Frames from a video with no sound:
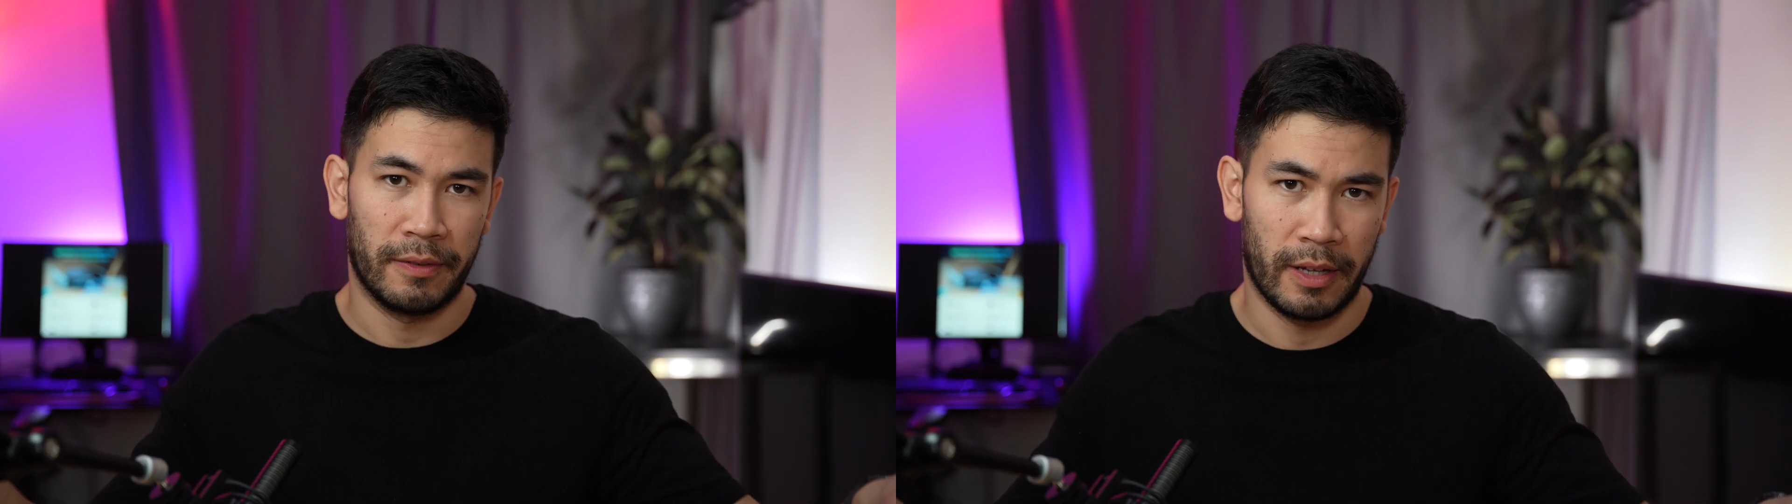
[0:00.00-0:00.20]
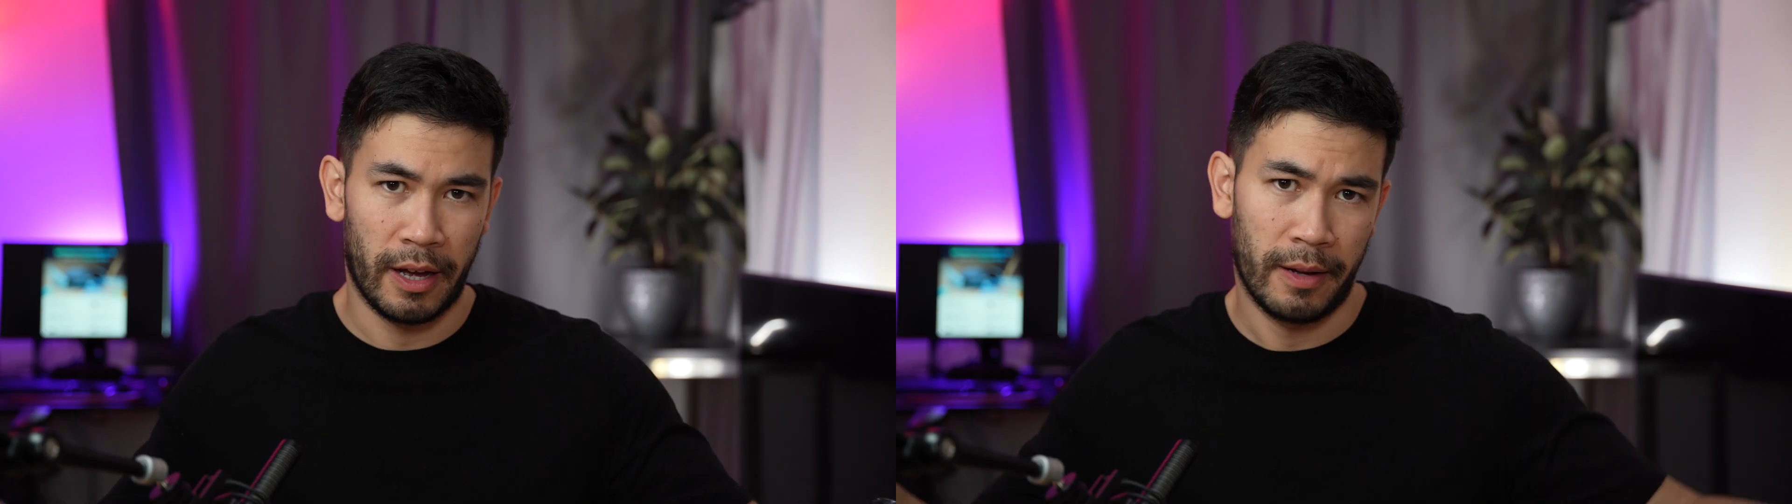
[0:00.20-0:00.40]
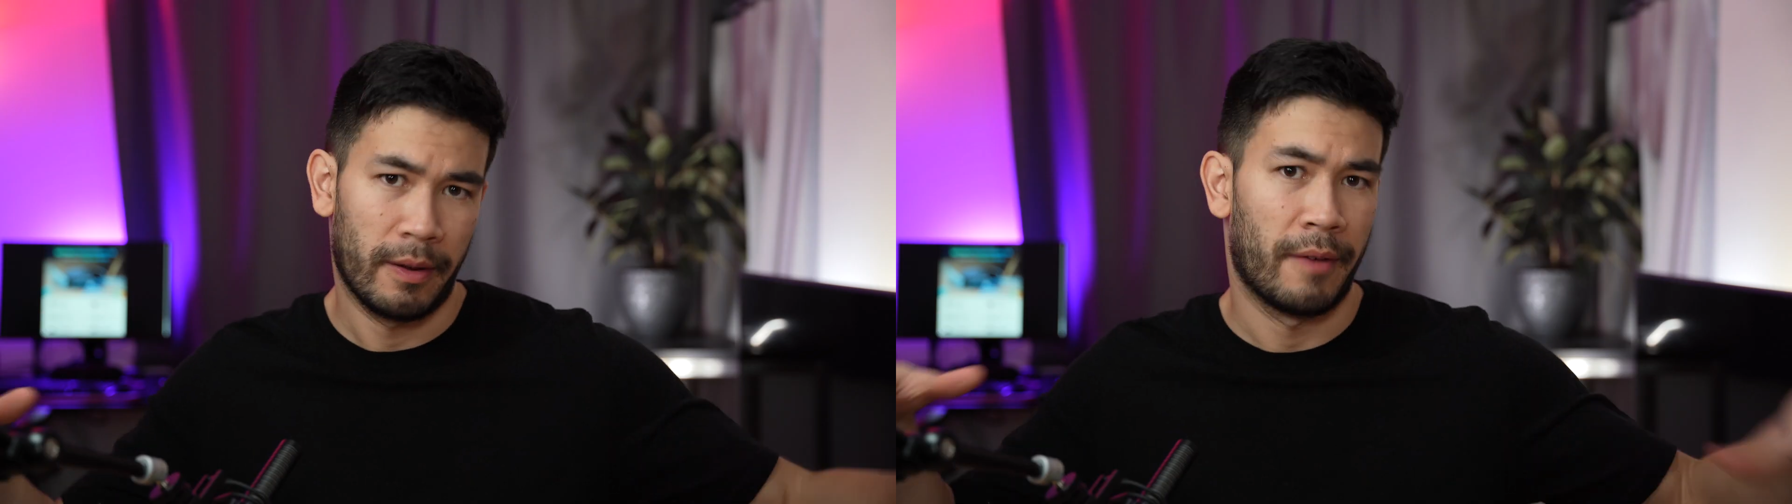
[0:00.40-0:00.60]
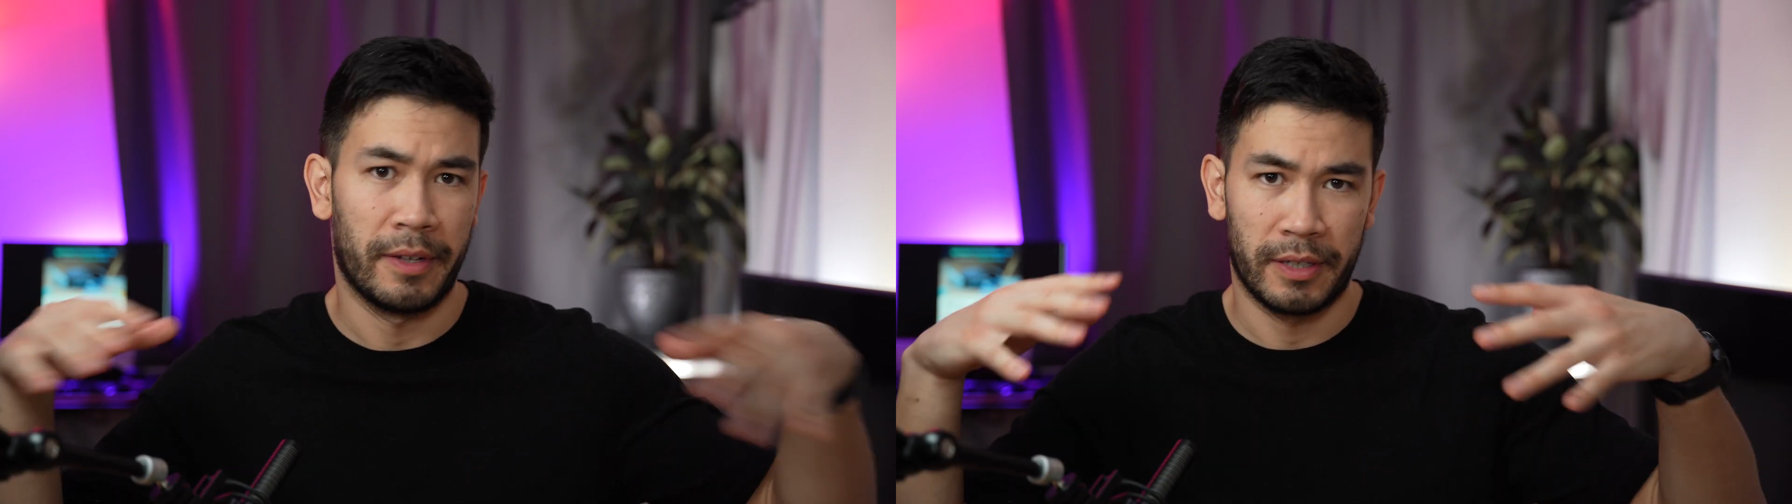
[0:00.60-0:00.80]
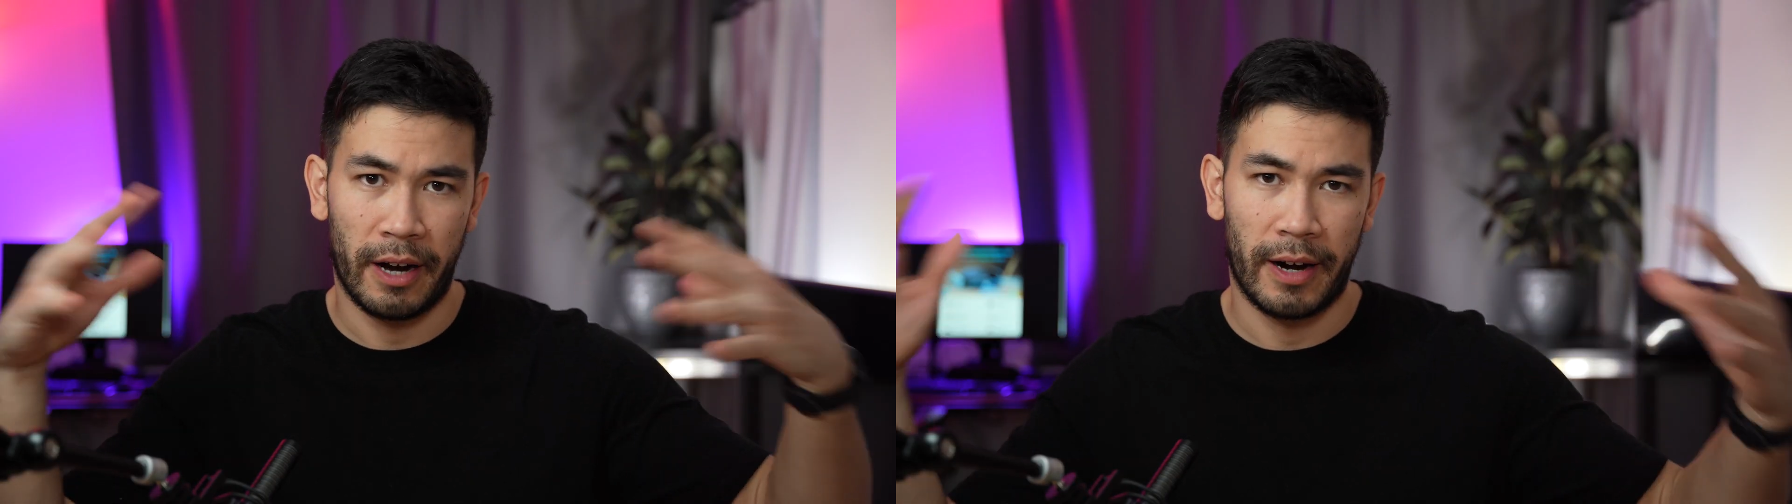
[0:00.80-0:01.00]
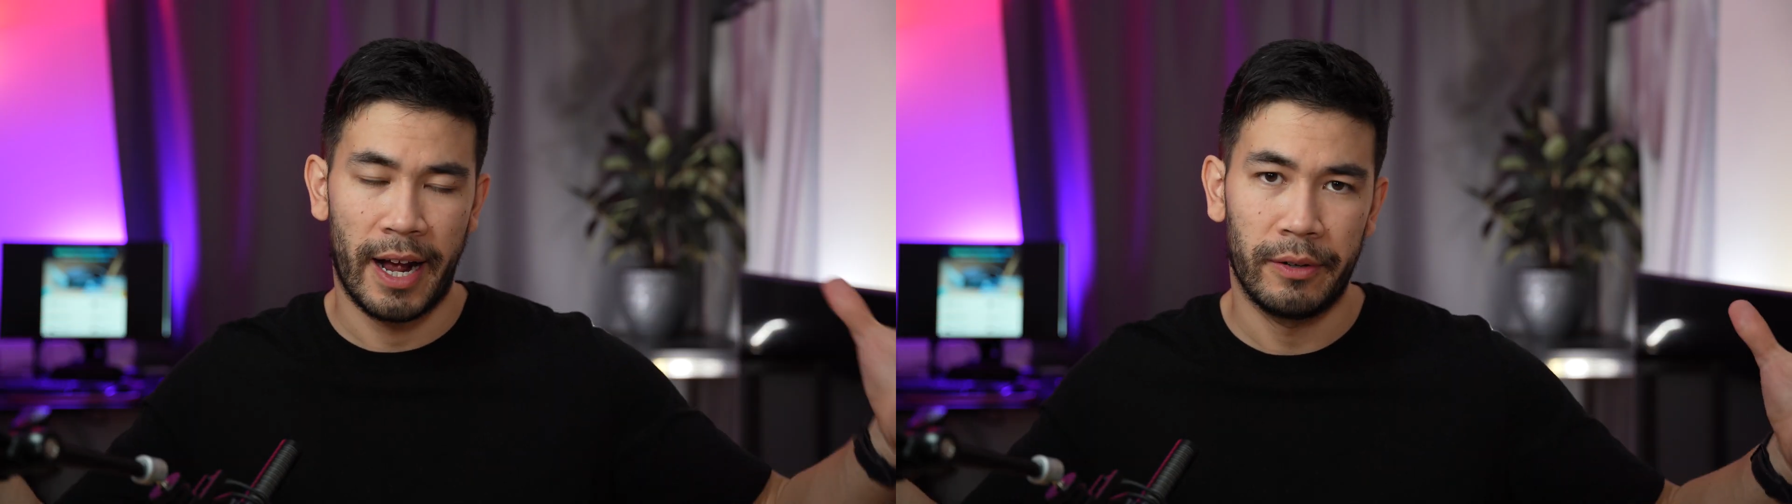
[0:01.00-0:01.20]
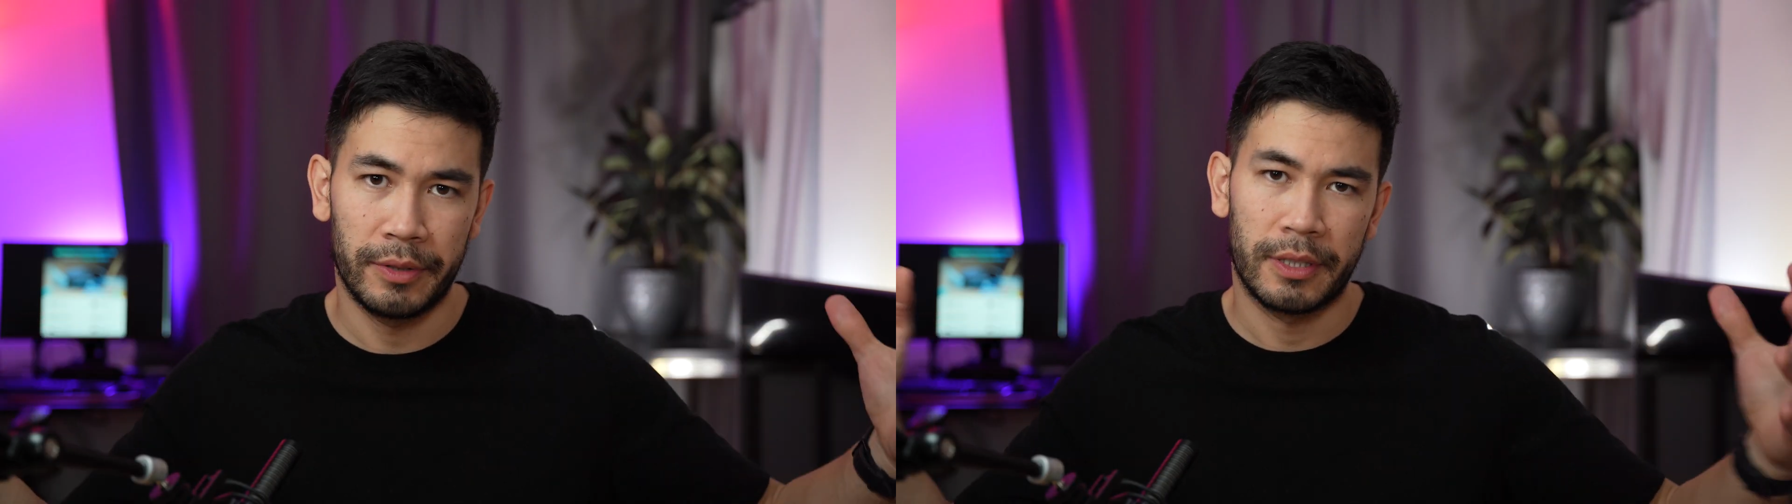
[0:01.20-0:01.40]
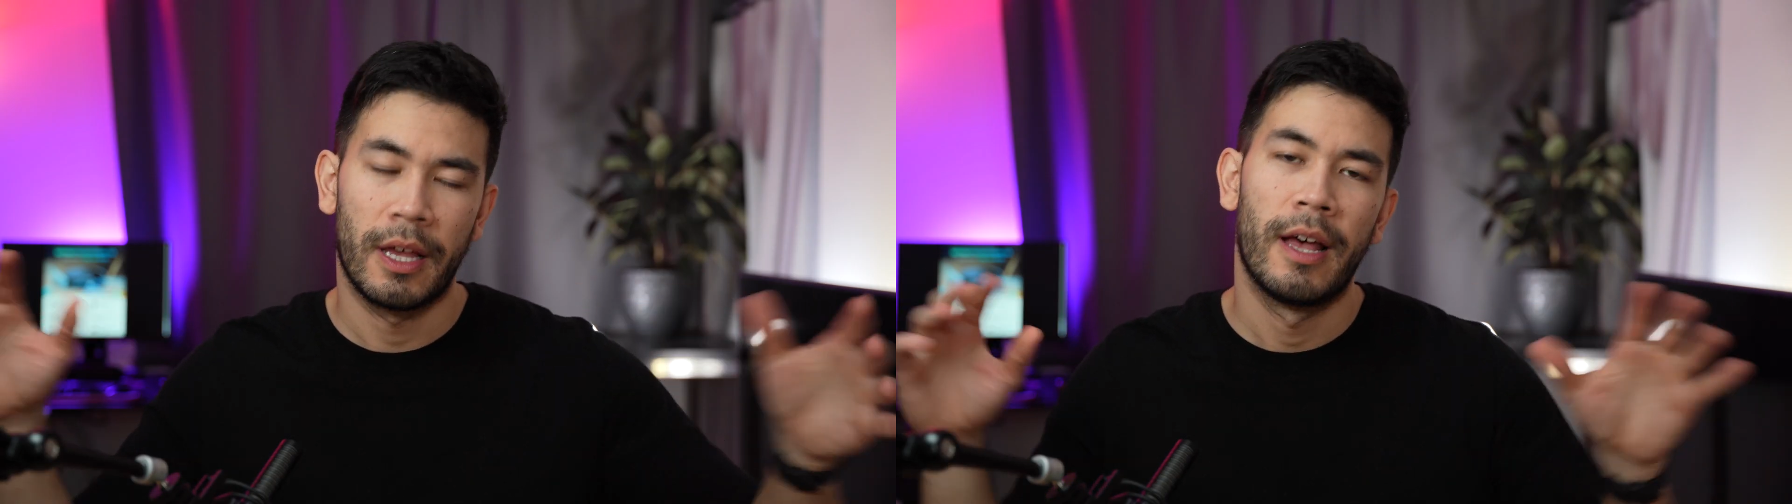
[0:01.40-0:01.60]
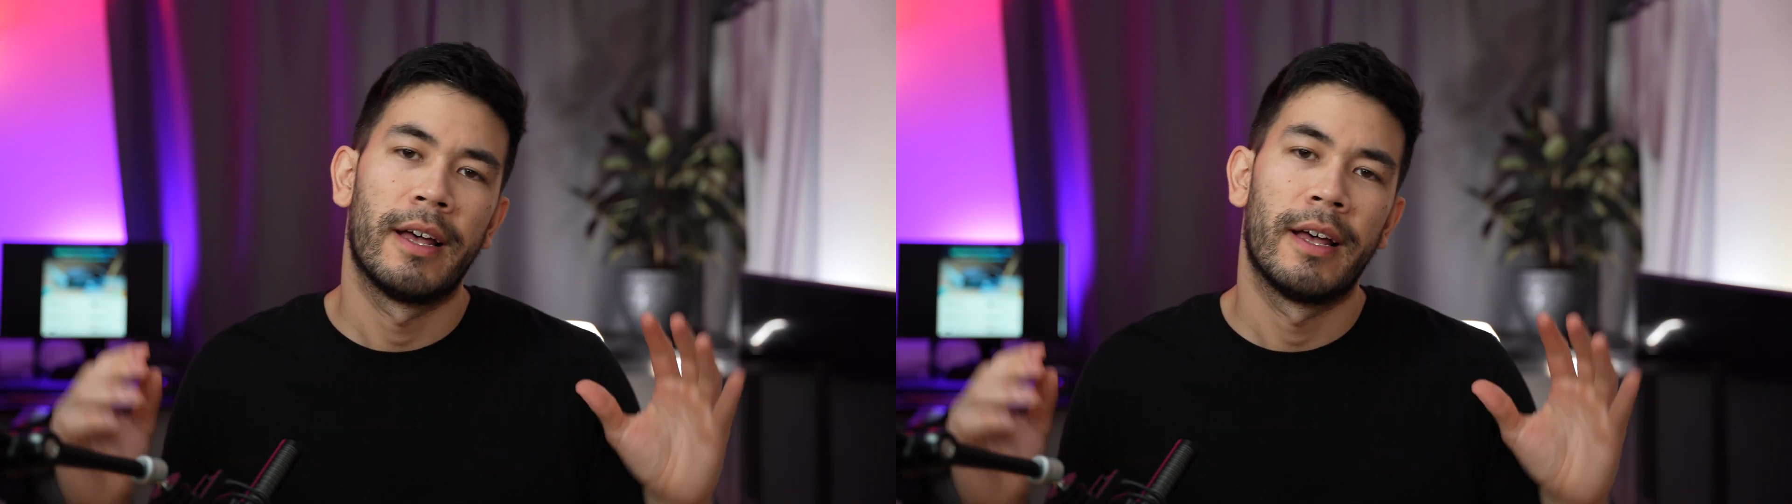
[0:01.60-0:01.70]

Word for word: of the, uh, of the entire house.